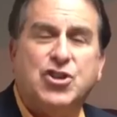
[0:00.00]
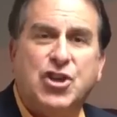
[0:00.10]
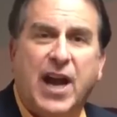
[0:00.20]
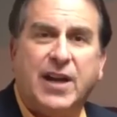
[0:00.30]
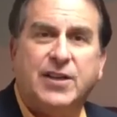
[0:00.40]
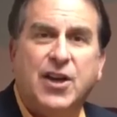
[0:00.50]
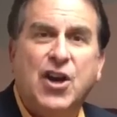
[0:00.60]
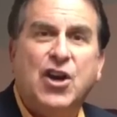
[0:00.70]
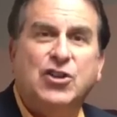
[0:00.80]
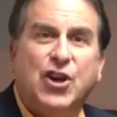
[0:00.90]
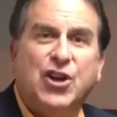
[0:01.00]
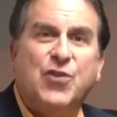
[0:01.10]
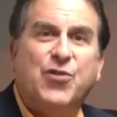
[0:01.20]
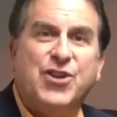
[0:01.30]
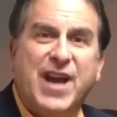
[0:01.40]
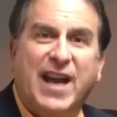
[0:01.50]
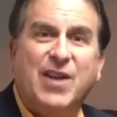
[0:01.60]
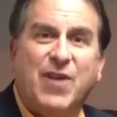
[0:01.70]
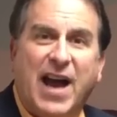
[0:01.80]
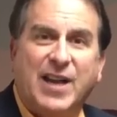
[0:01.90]
checked, looking for
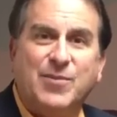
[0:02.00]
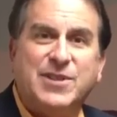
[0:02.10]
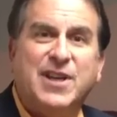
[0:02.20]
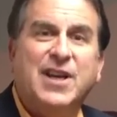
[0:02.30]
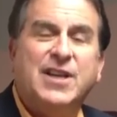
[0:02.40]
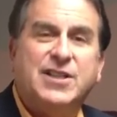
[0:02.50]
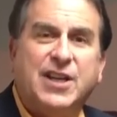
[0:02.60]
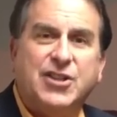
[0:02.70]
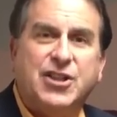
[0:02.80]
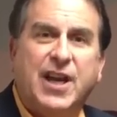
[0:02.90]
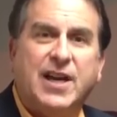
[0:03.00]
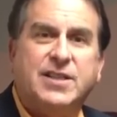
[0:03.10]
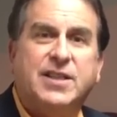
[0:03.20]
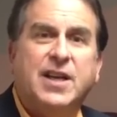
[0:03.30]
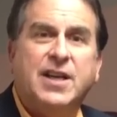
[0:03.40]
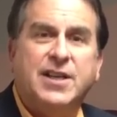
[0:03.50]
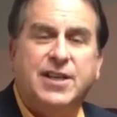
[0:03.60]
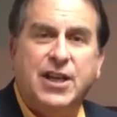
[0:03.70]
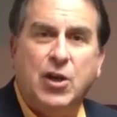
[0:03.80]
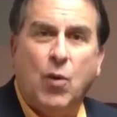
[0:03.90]
negative items such as
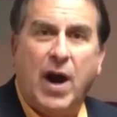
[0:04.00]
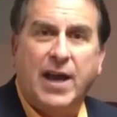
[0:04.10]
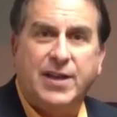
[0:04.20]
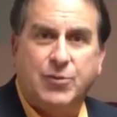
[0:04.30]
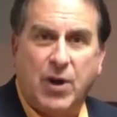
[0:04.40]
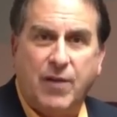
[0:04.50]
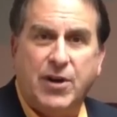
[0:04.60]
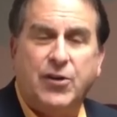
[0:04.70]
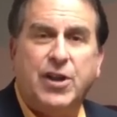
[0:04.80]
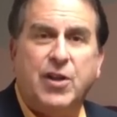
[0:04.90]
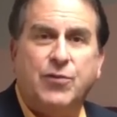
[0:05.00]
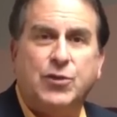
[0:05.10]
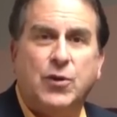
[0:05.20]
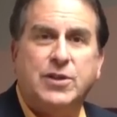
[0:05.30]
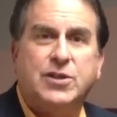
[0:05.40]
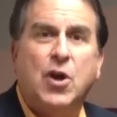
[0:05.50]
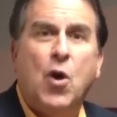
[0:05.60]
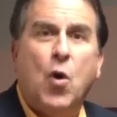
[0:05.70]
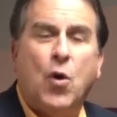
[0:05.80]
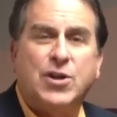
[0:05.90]
DUI, driving under the influence,
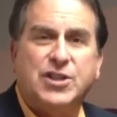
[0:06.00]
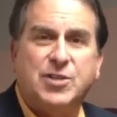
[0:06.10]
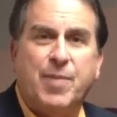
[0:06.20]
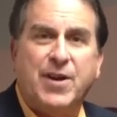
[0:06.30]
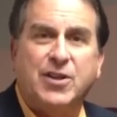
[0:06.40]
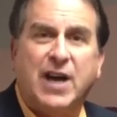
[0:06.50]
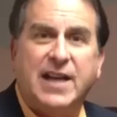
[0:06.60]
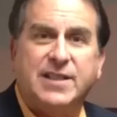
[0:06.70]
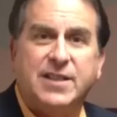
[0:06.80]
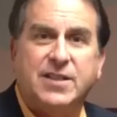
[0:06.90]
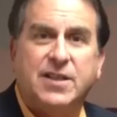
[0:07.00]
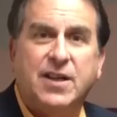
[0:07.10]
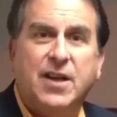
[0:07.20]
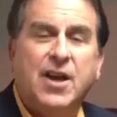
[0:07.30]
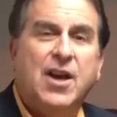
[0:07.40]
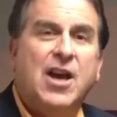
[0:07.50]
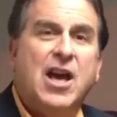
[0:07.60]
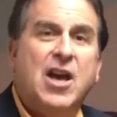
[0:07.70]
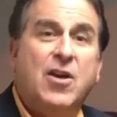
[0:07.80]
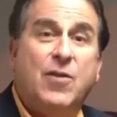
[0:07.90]
or suspended license.
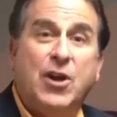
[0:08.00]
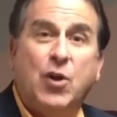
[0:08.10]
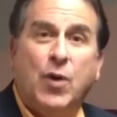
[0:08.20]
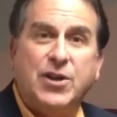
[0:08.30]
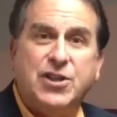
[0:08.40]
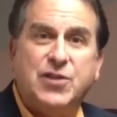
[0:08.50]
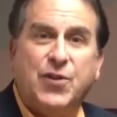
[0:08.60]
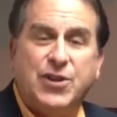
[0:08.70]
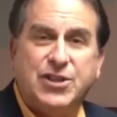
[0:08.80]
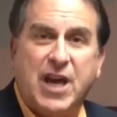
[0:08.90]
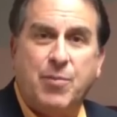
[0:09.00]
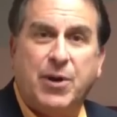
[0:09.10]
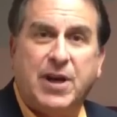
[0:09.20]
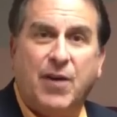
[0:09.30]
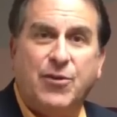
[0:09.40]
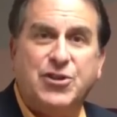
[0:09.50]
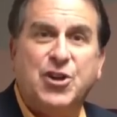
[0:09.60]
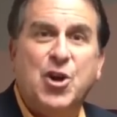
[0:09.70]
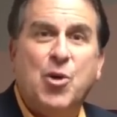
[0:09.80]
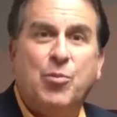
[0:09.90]
If you have any questions for this type of coverage,
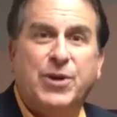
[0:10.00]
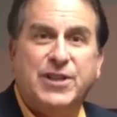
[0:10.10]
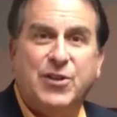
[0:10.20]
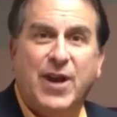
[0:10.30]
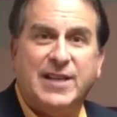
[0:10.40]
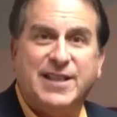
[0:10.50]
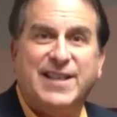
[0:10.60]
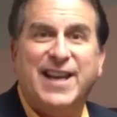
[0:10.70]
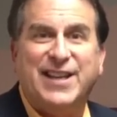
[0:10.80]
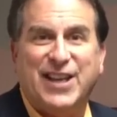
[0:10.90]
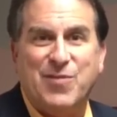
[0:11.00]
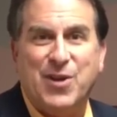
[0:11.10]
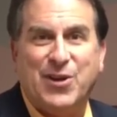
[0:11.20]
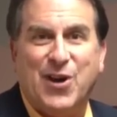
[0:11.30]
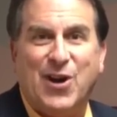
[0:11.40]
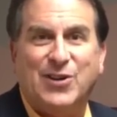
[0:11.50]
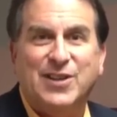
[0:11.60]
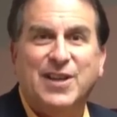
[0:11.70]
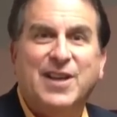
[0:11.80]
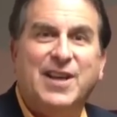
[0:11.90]
please don't hesitate to give me a call.
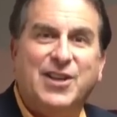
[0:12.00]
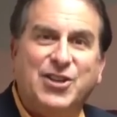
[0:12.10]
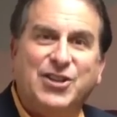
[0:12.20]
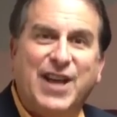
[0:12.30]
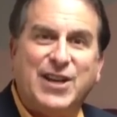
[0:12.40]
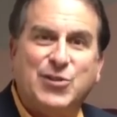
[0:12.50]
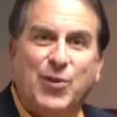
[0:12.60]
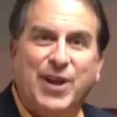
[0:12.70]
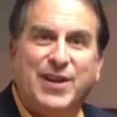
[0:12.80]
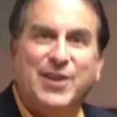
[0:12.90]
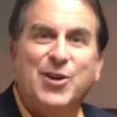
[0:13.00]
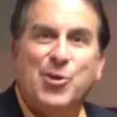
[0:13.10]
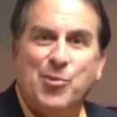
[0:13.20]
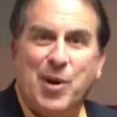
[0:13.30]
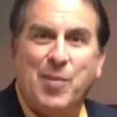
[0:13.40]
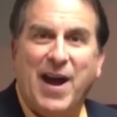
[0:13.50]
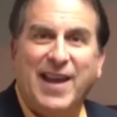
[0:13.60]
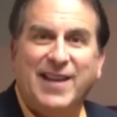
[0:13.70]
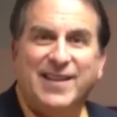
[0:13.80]
Until next week, bye-bye.